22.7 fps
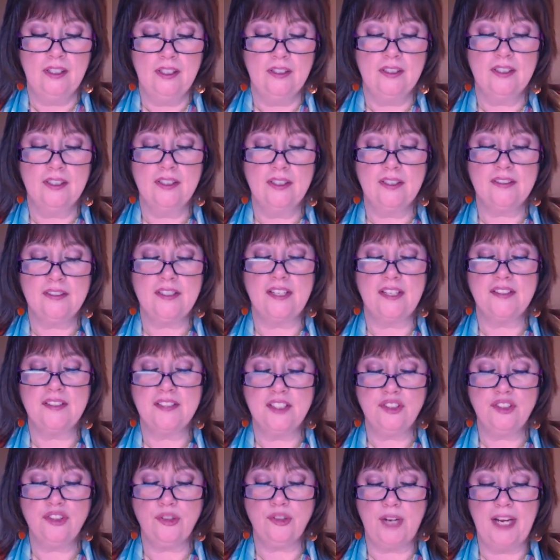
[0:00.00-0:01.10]
It says
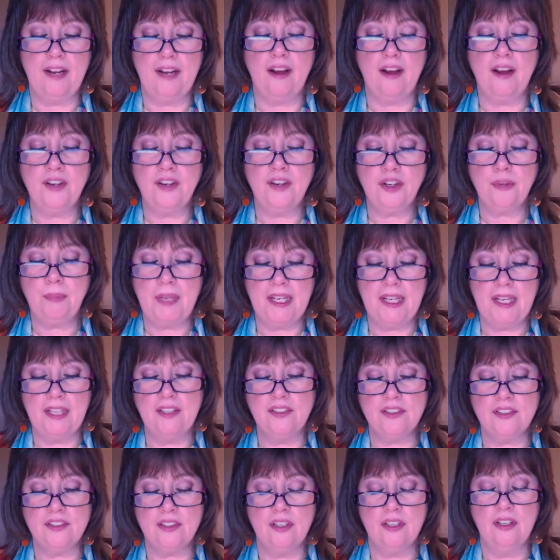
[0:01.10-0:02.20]
this trait
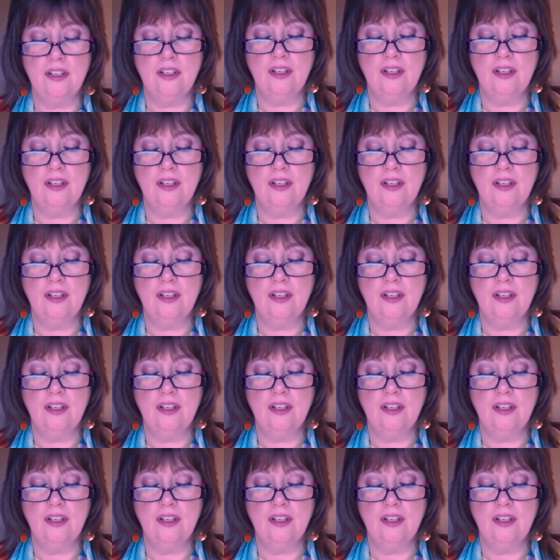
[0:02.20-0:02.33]
underpins